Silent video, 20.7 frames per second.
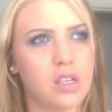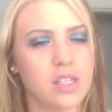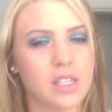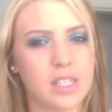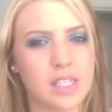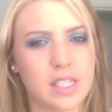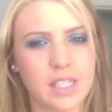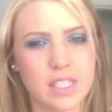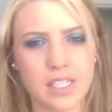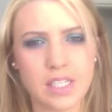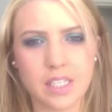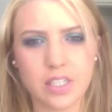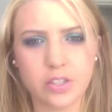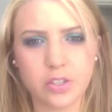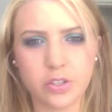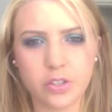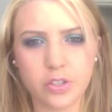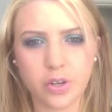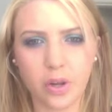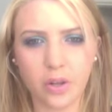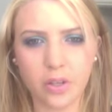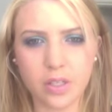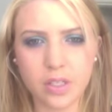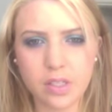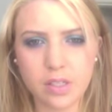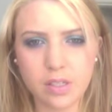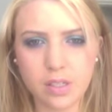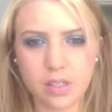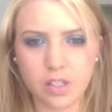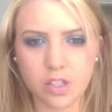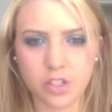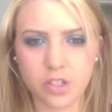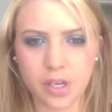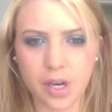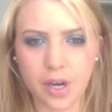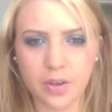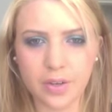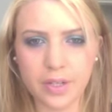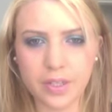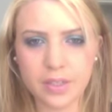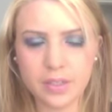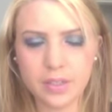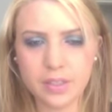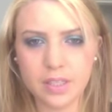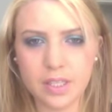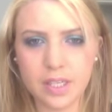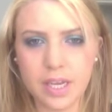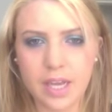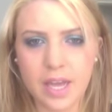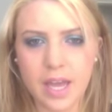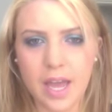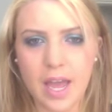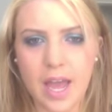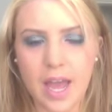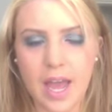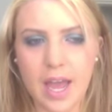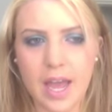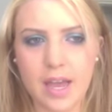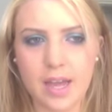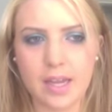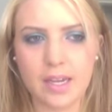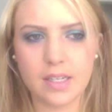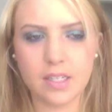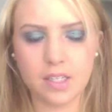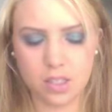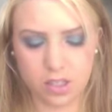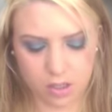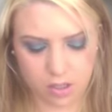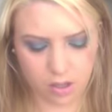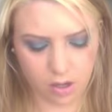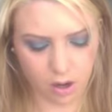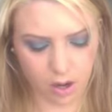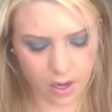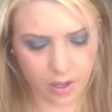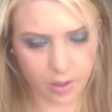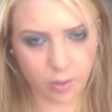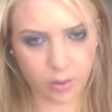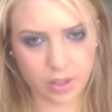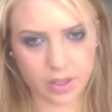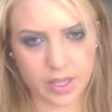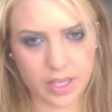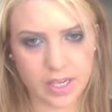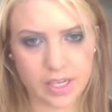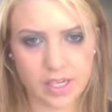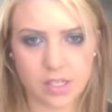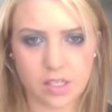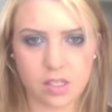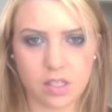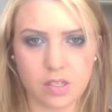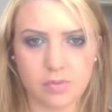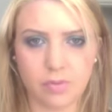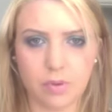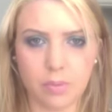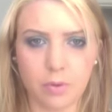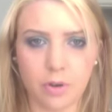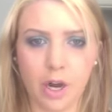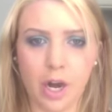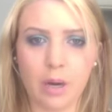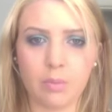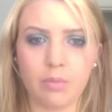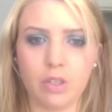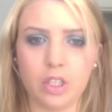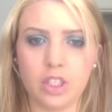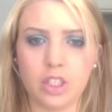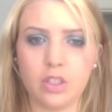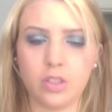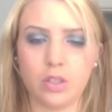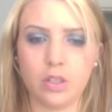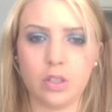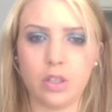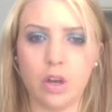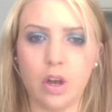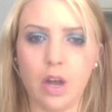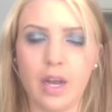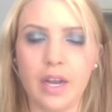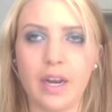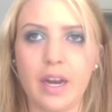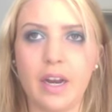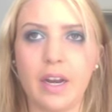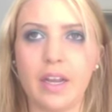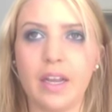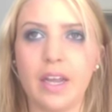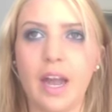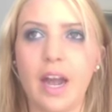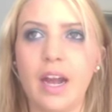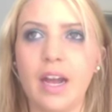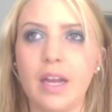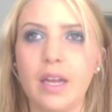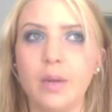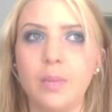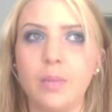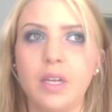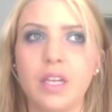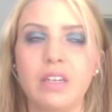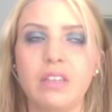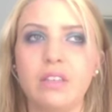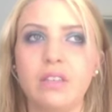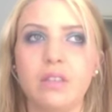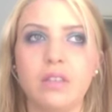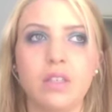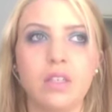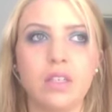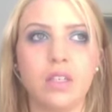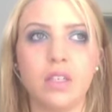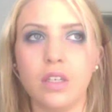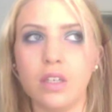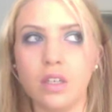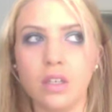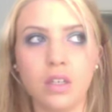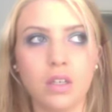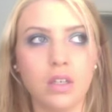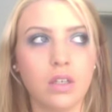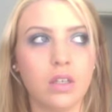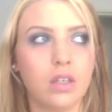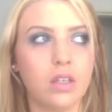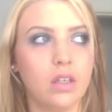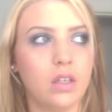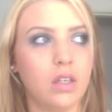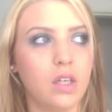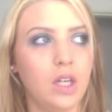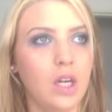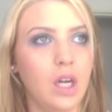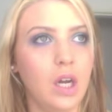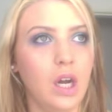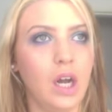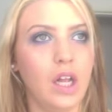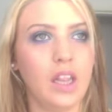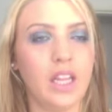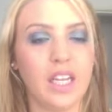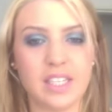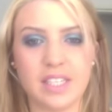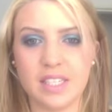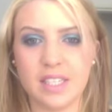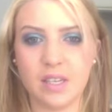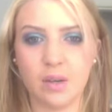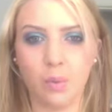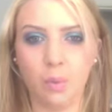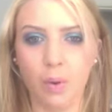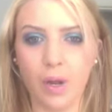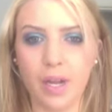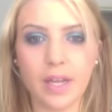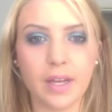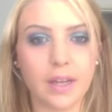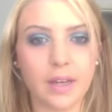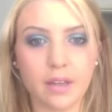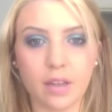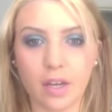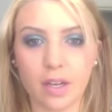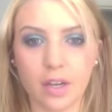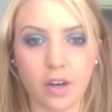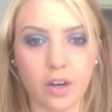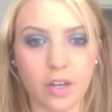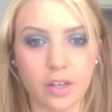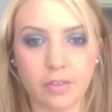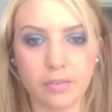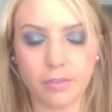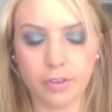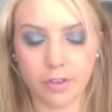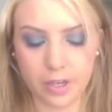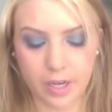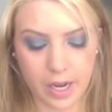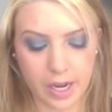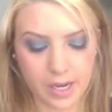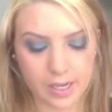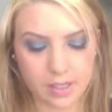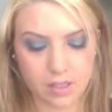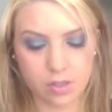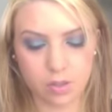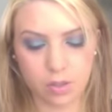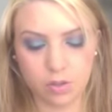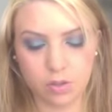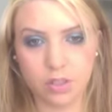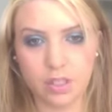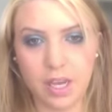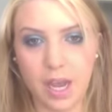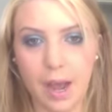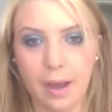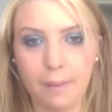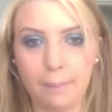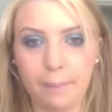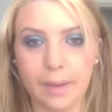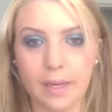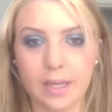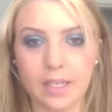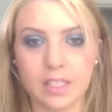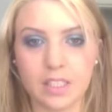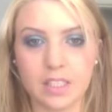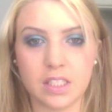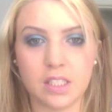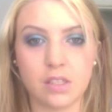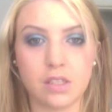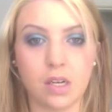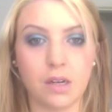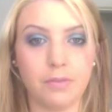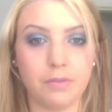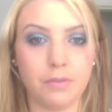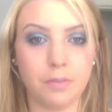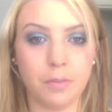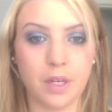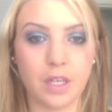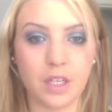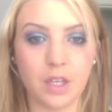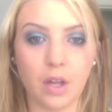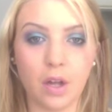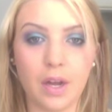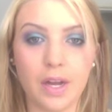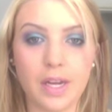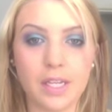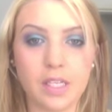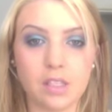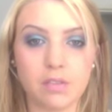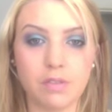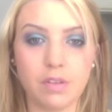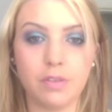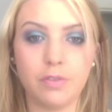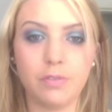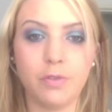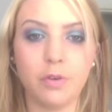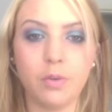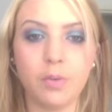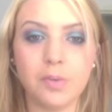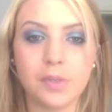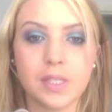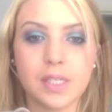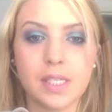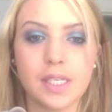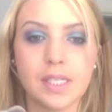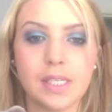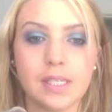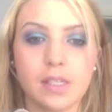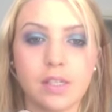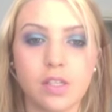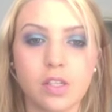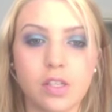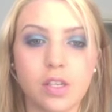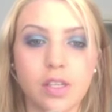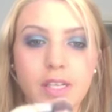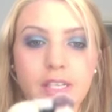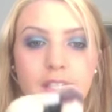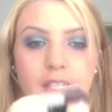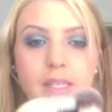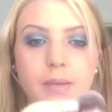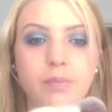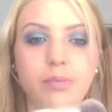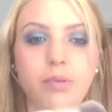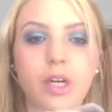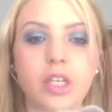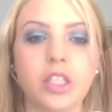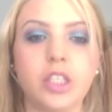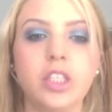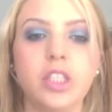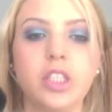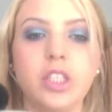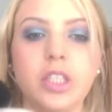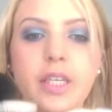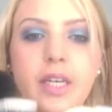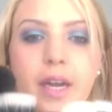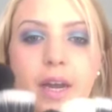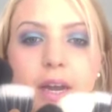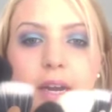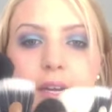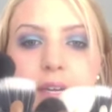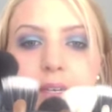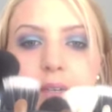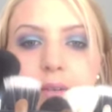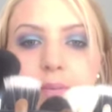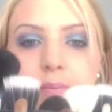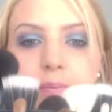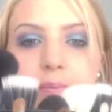$62 Australian. And I ordered these from Crown Brushes online and it came in less than a week, like only a few days, so I was really happy, just in time for my clients for the fall season. So these are the brushes you get,